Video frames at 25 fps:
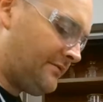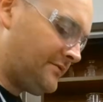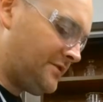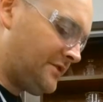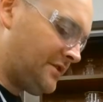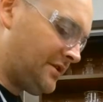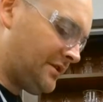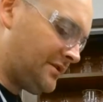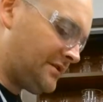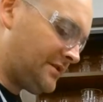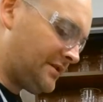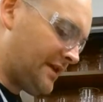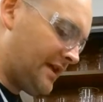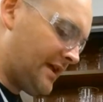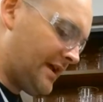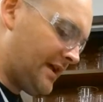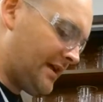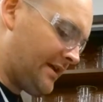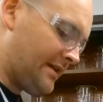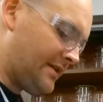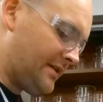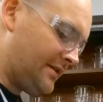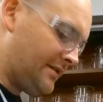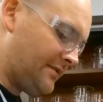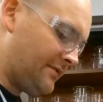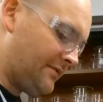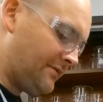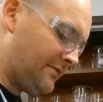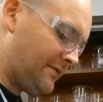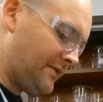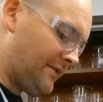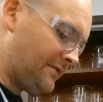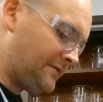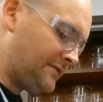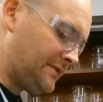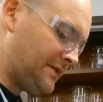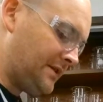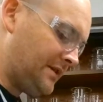just added
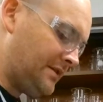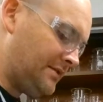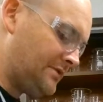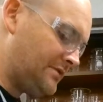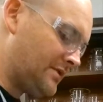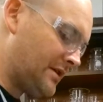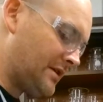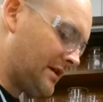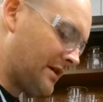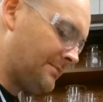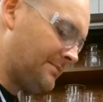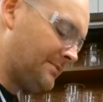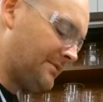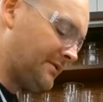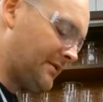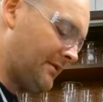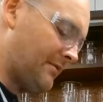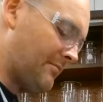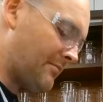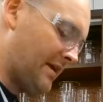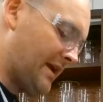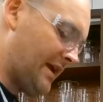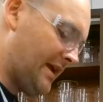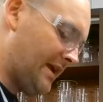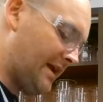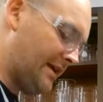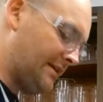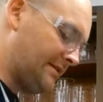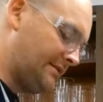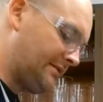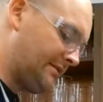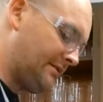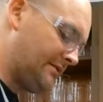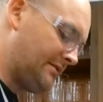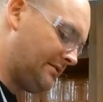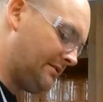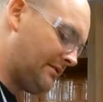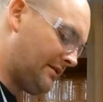15 drops of my
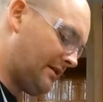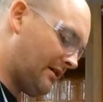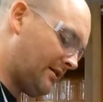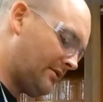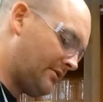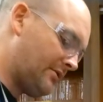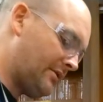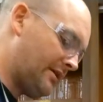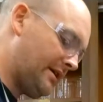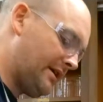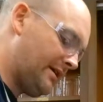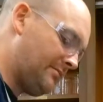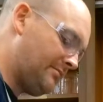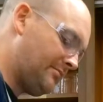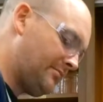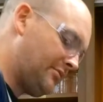acid. I'll go ahead and